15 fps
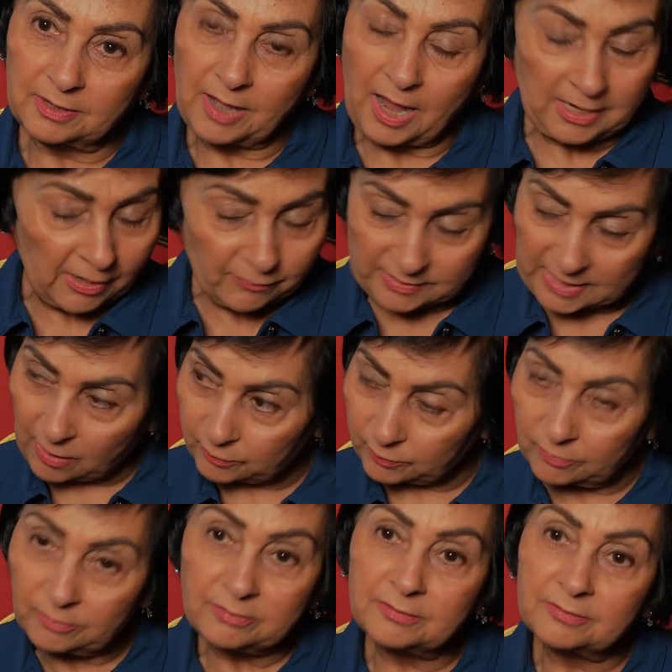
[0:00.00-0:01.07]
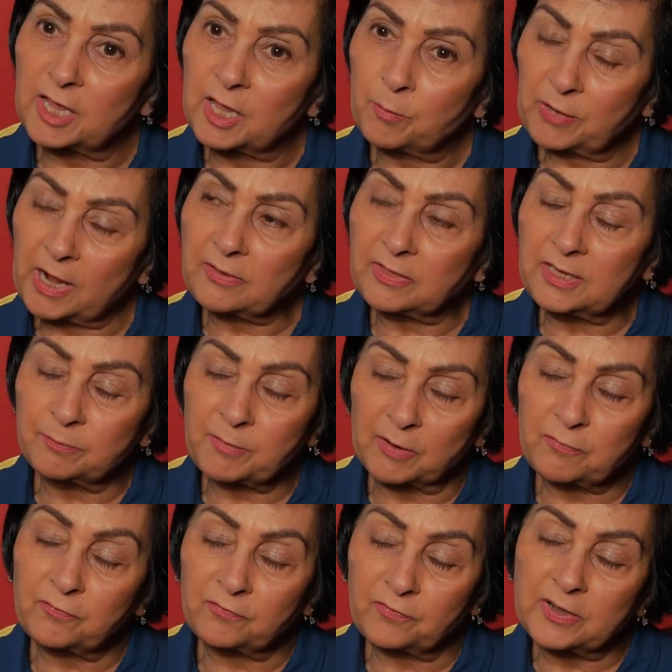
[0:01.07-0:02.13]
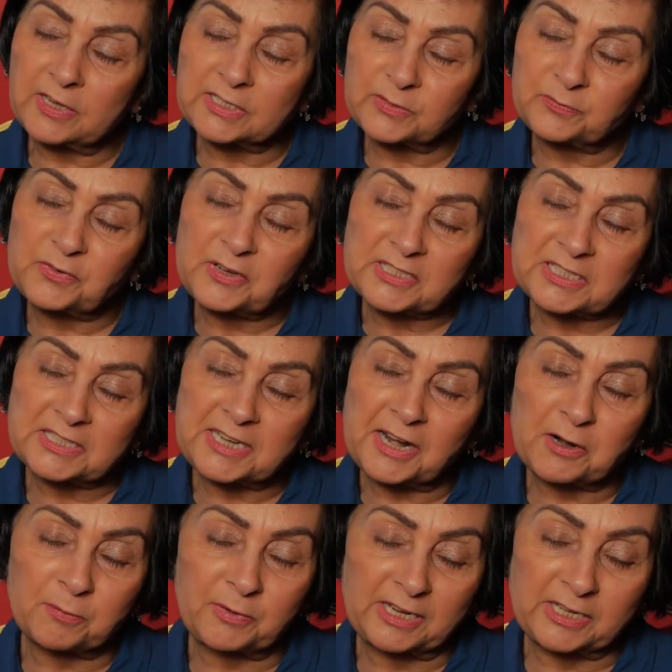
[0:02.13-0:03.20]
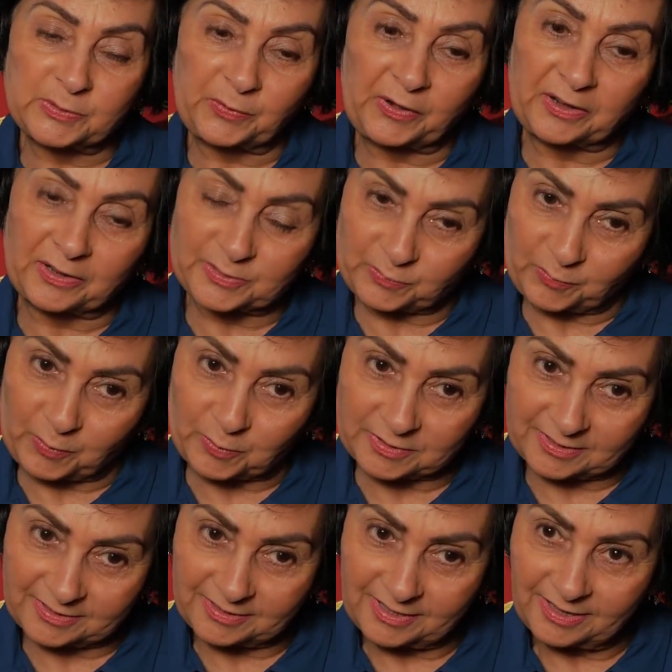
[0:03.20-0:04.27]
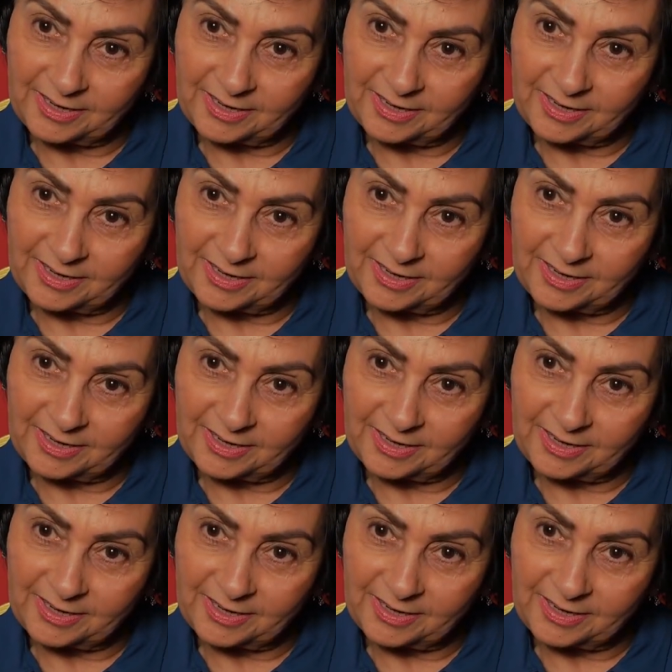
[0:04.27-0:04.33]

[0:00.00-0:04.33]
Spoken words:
I love Southall. But I think my first terrible experience was